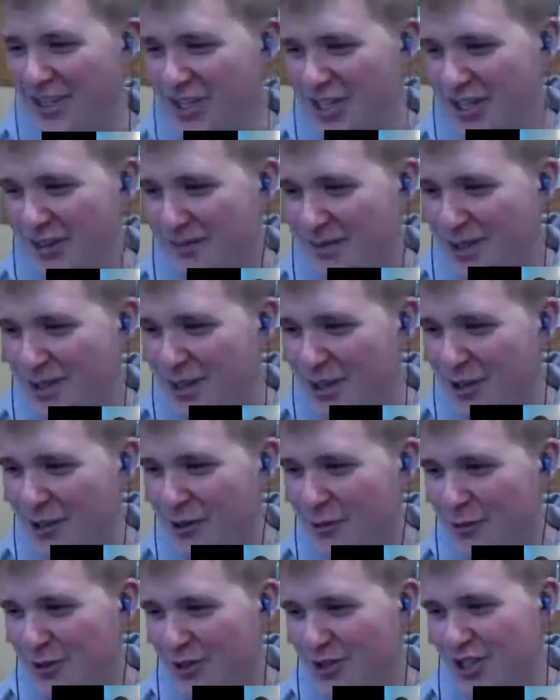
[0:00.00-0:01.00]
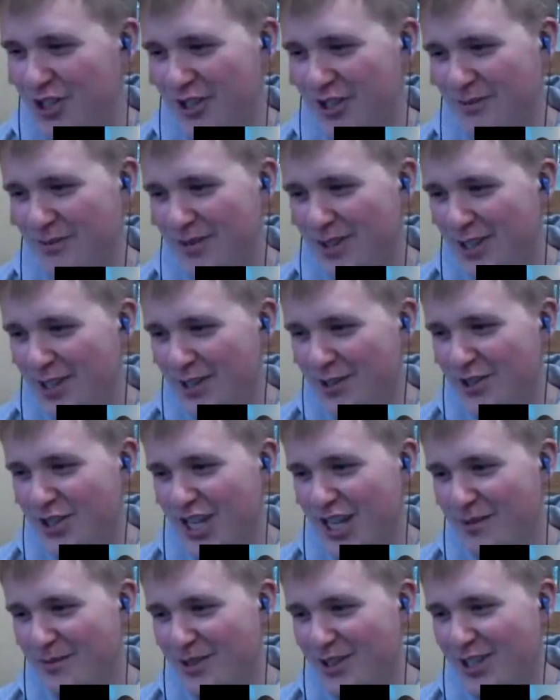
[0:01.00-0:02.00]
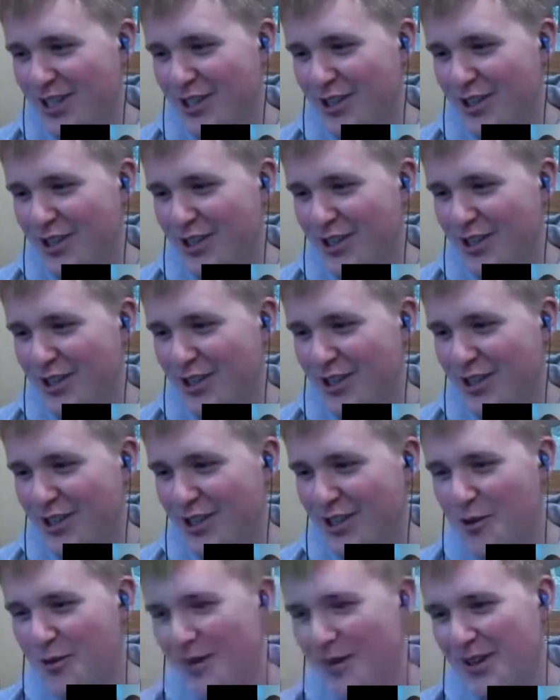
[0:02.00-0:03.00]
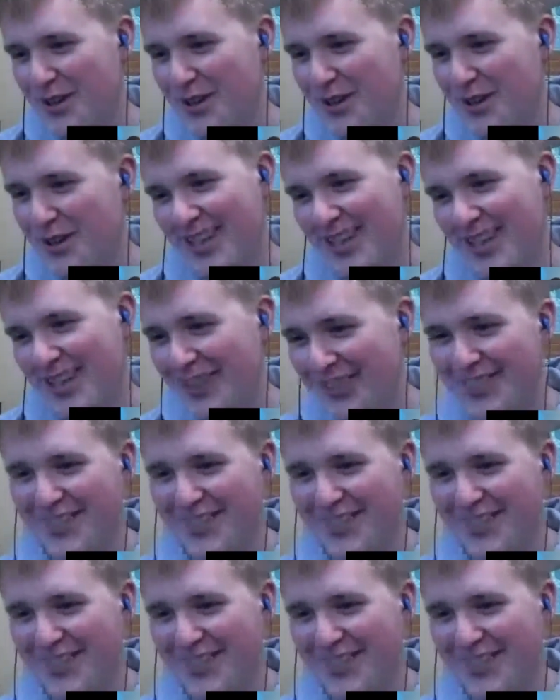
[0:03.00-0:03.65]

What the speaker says: Jim. Who's Jim? James T. Kirk. Who is that?